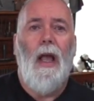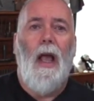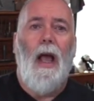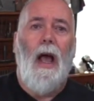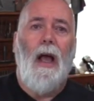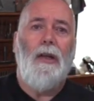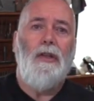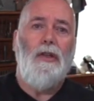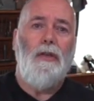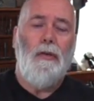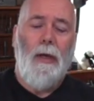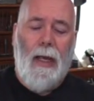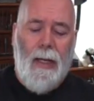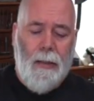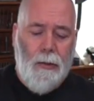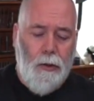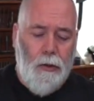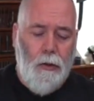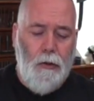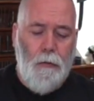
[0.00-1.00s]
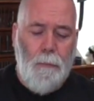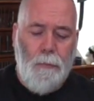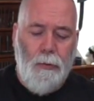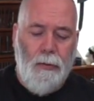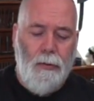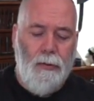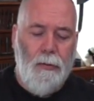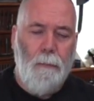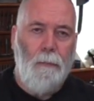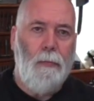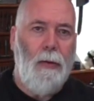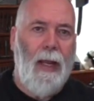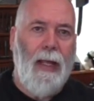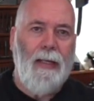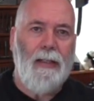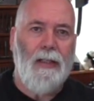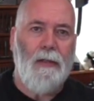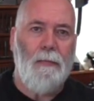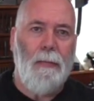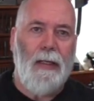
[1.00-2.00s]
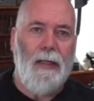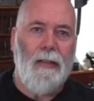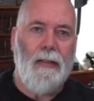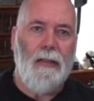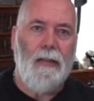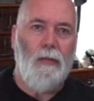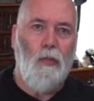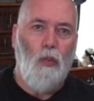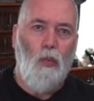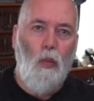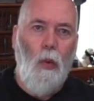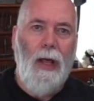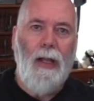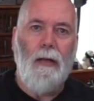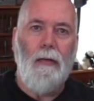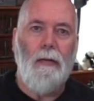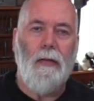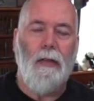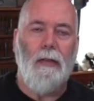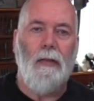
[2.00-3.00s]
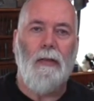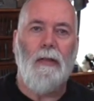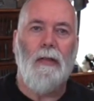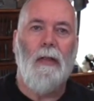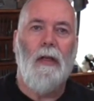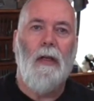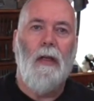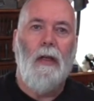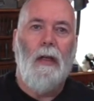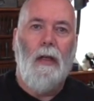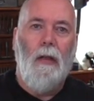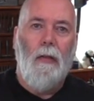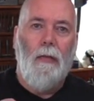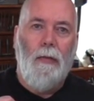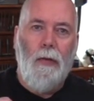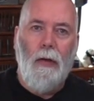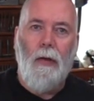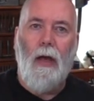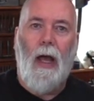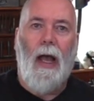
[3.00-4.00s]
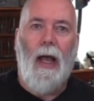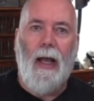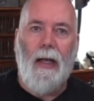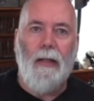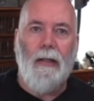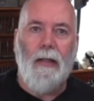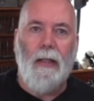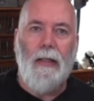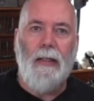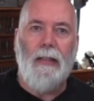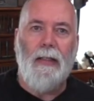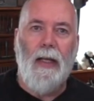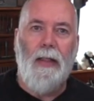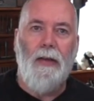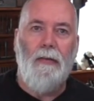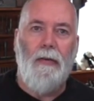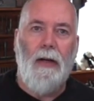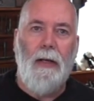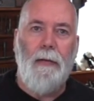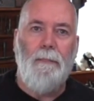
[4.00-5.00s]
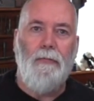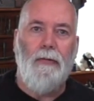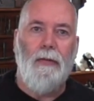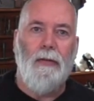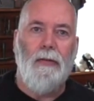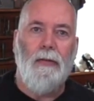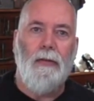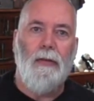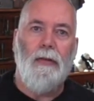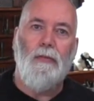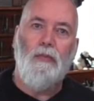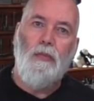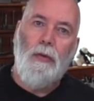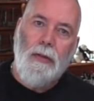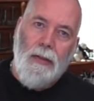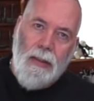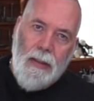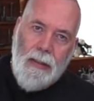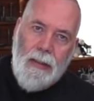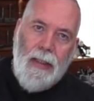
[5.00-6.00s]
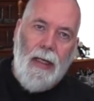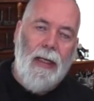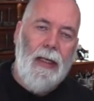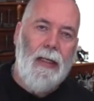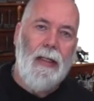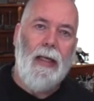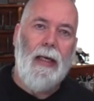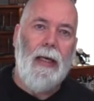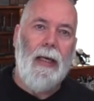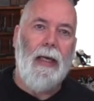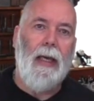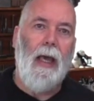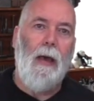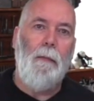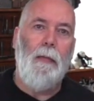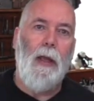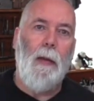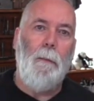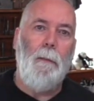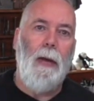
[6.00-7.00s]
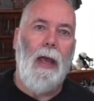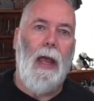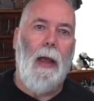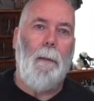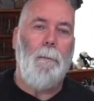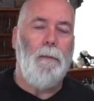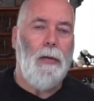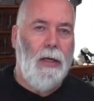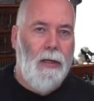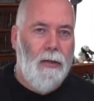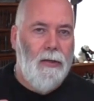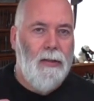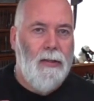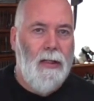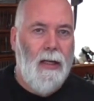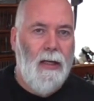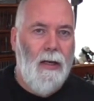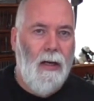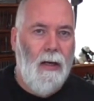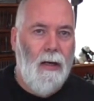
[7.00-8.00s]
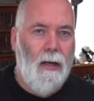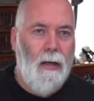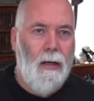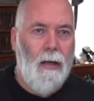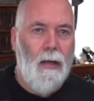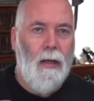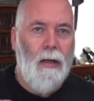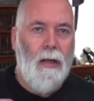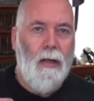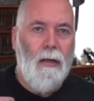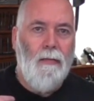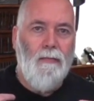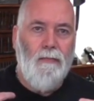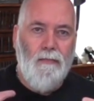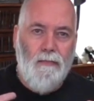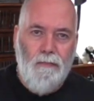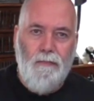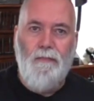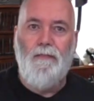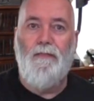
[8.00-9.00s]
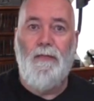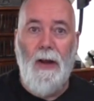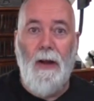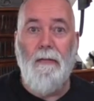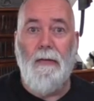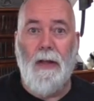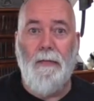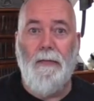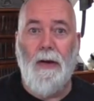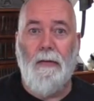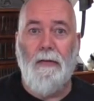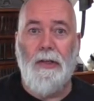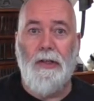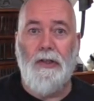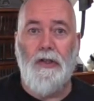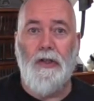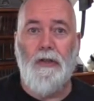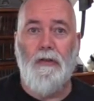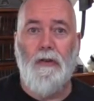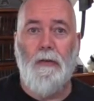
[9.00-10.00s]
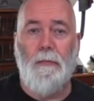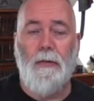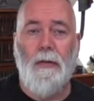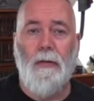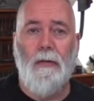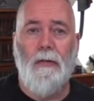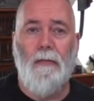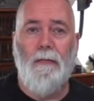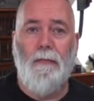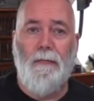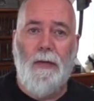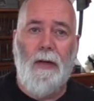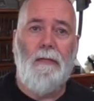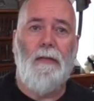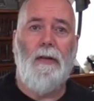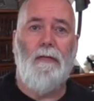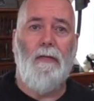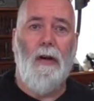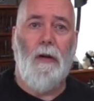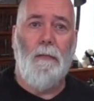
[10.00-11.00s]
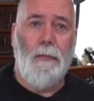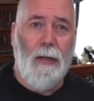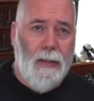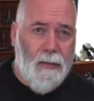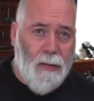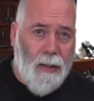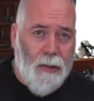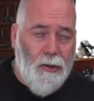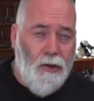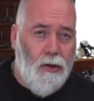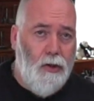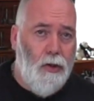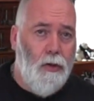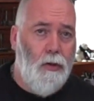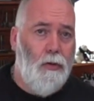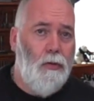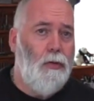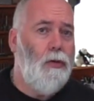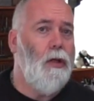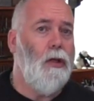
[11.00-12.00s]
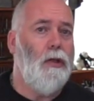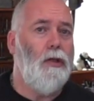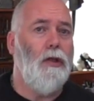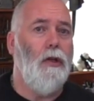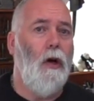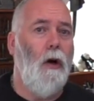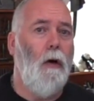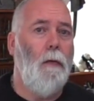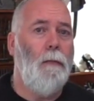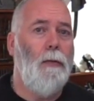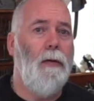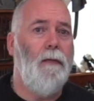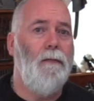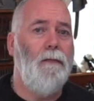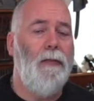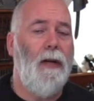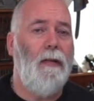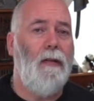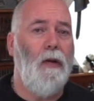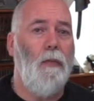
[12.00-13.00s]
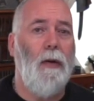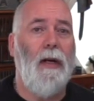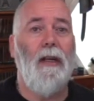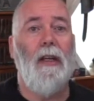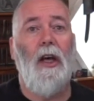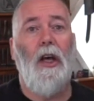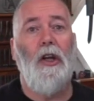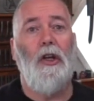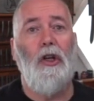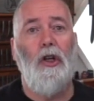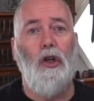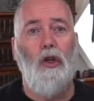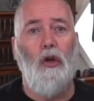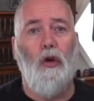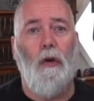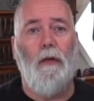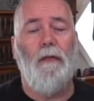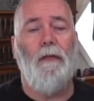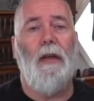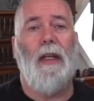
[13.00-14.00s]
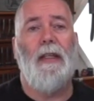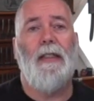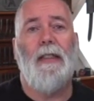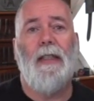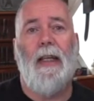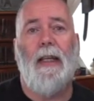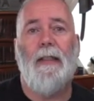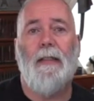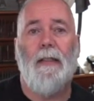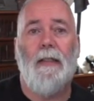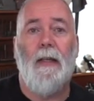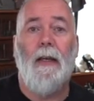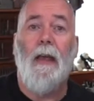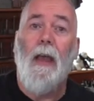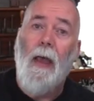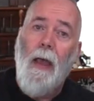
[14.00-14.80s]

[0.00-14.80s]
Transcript: And you had coopers and blacksmiths and welders that had these leather aprons. Well, today they're coming back because they are very, very durable, very robust. They do the job very well and look fantastic.